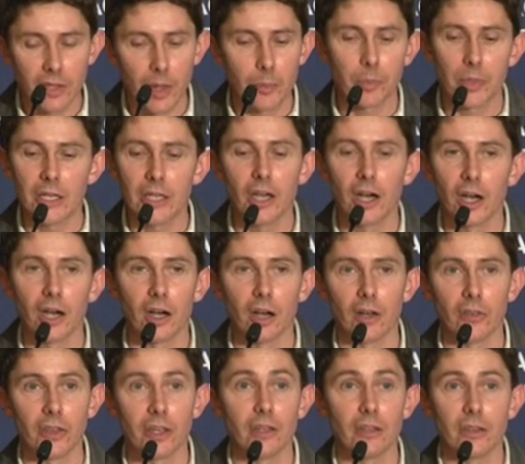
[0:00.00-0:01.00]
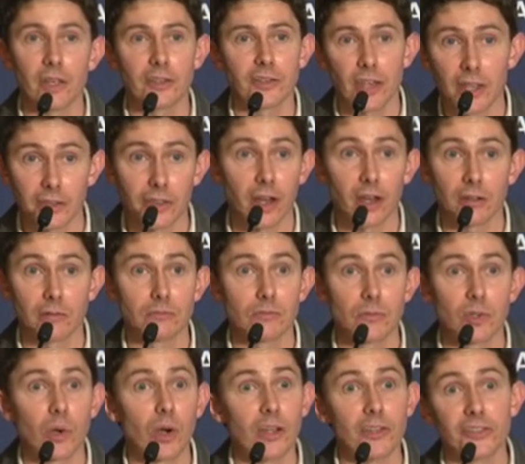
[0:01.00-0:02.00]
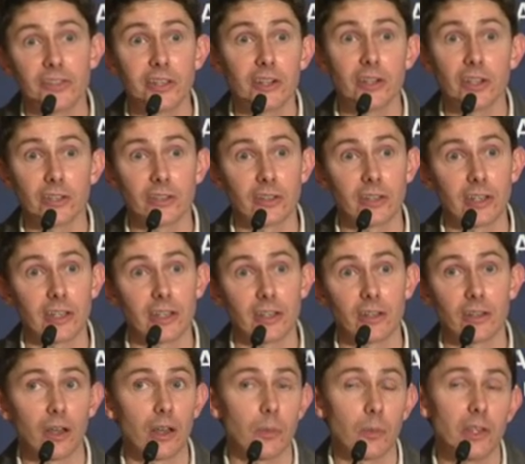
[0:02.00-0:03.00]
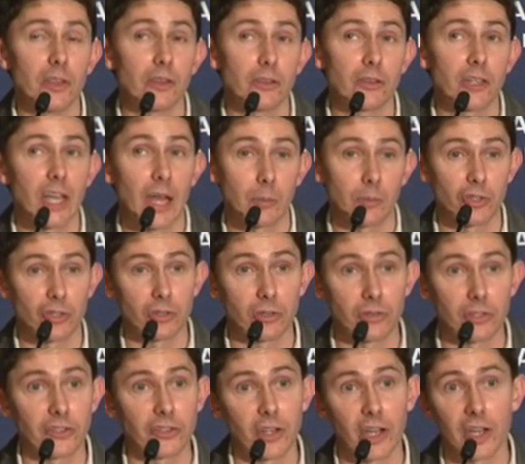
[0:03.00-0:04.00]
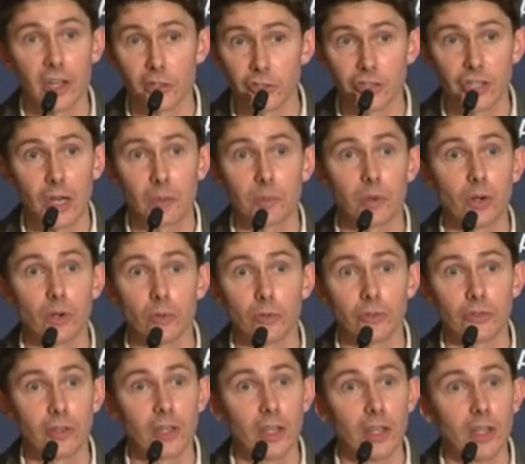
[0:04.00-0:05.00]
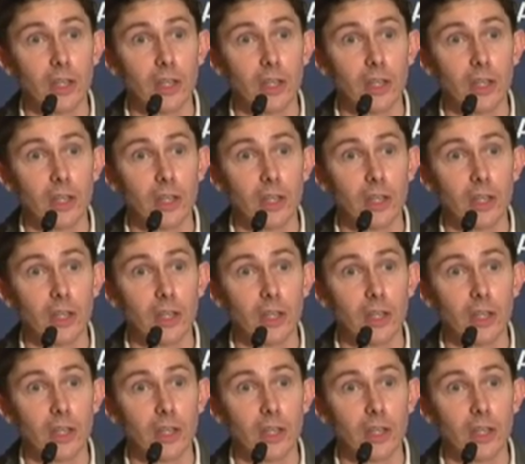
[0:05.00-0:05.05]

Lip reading: their PR, they take that quite seriously. And I mean, the capture of this guy El Chapo was